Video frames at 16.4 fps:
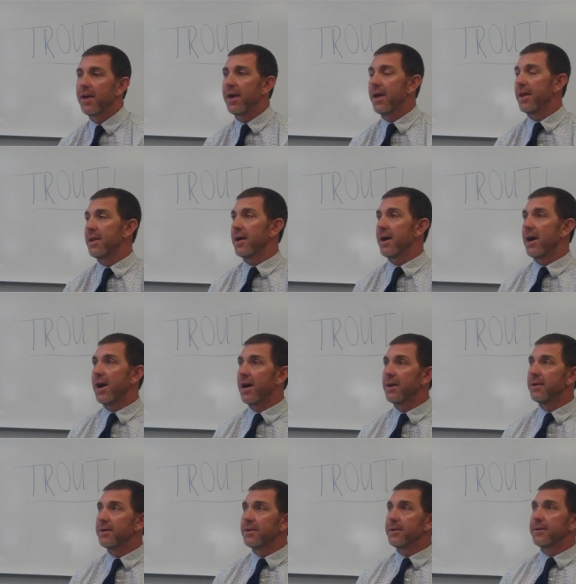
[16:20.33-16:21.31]
And
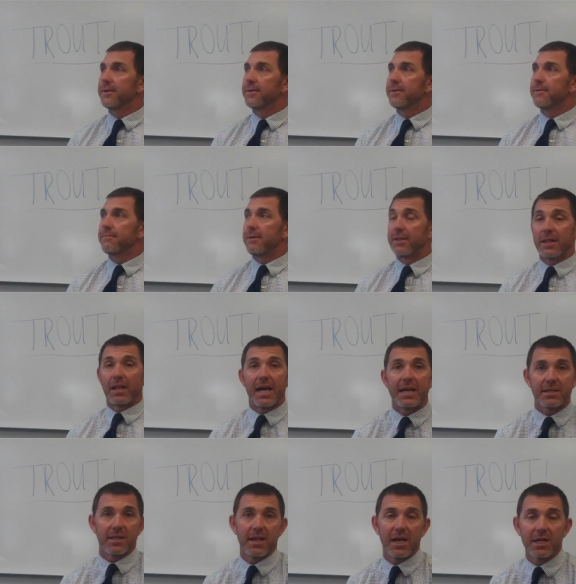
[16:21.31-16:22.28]
uh, in the
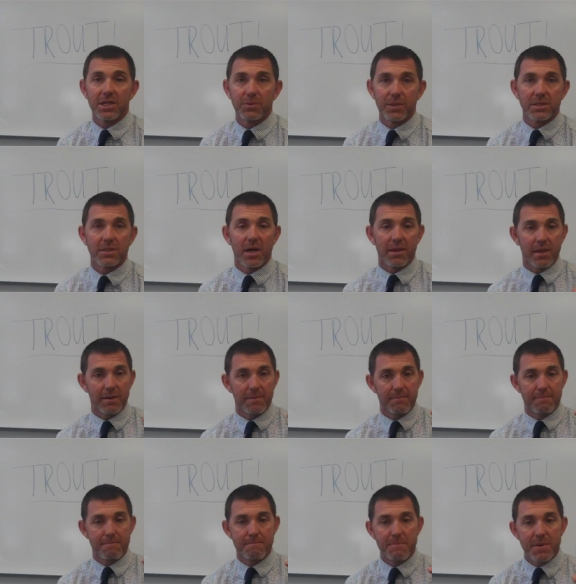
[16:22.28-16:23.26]
last election, we saw
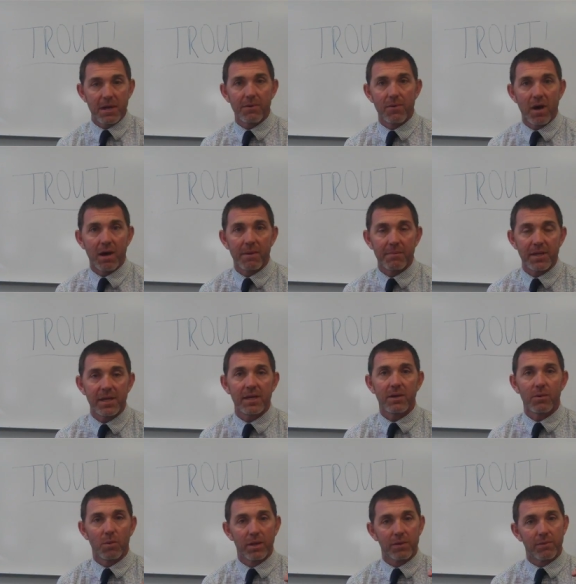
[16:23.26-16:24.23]
that Mitt
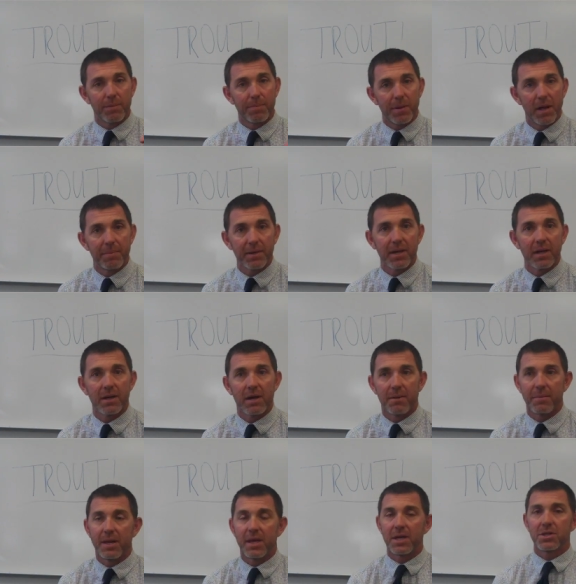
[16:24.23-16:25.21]
Romney won the Republican
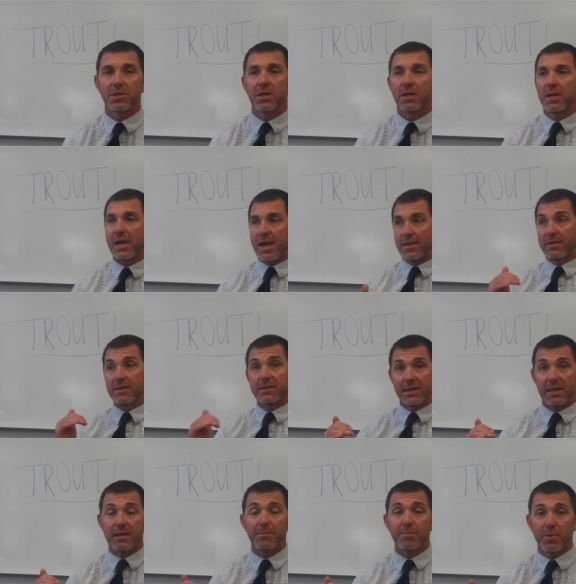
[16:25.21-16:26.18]
nomination, and the
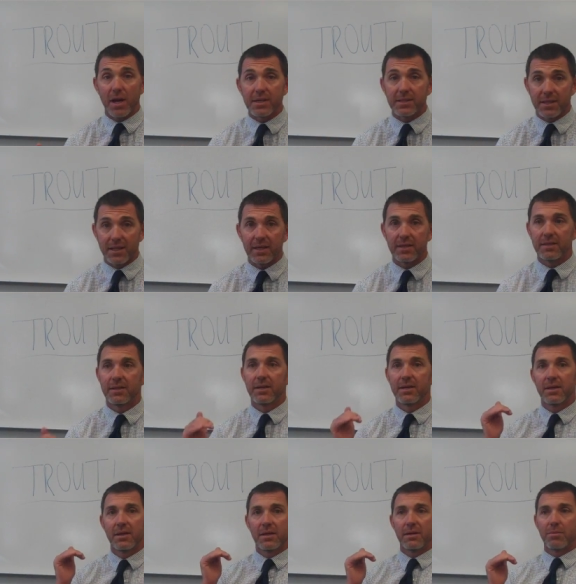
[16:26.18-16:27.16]
sitting president,
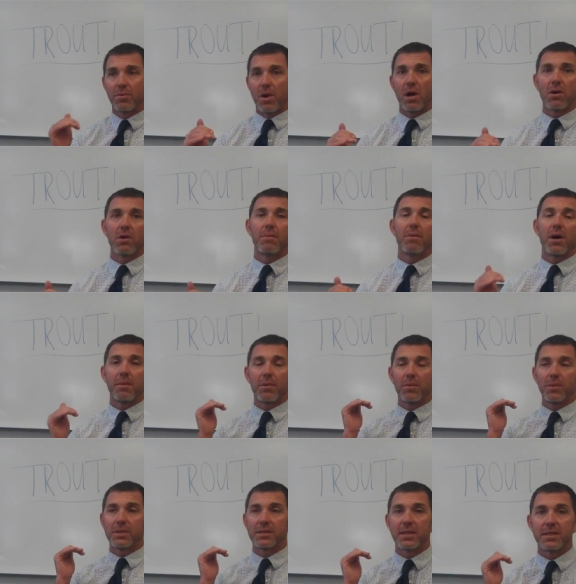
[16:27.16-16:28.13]
Barack
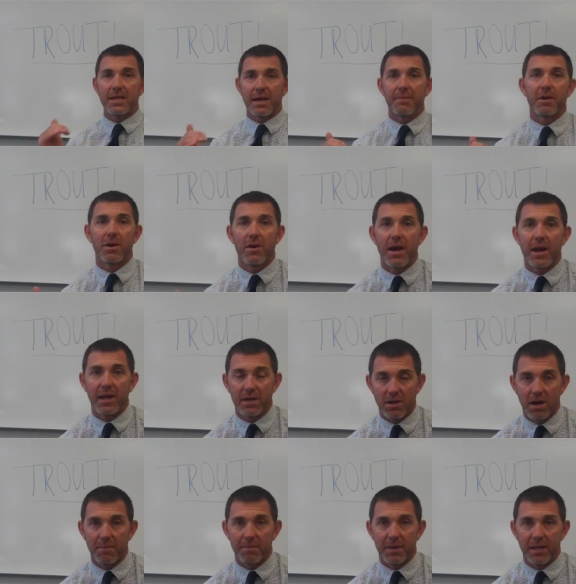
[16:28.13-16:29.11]
Obama, was the Democratic
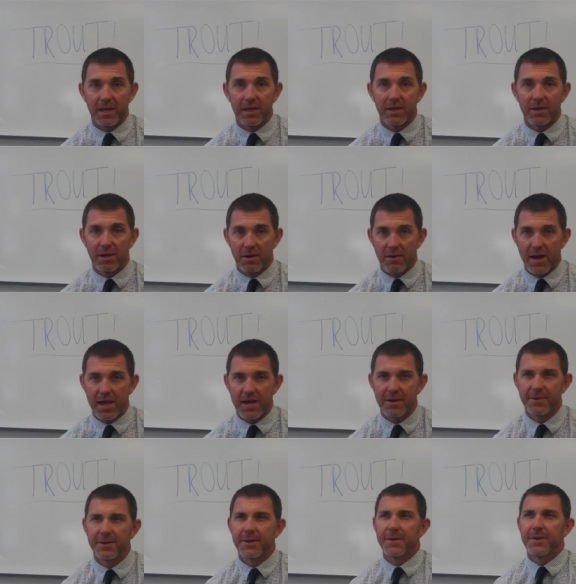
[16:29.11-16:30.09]
nominee, all
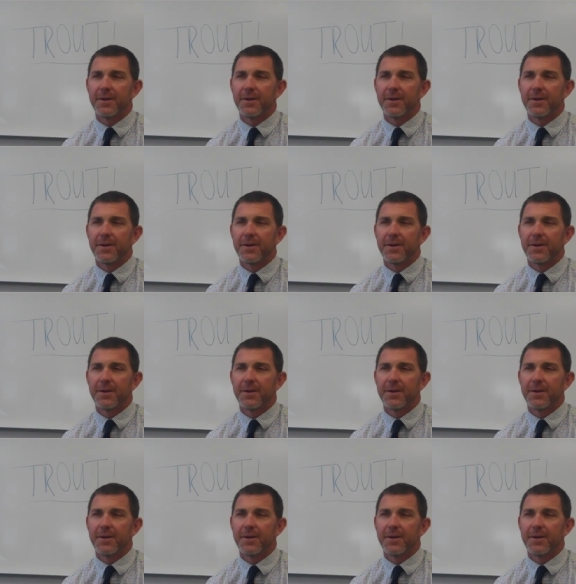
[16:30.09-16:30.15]
right?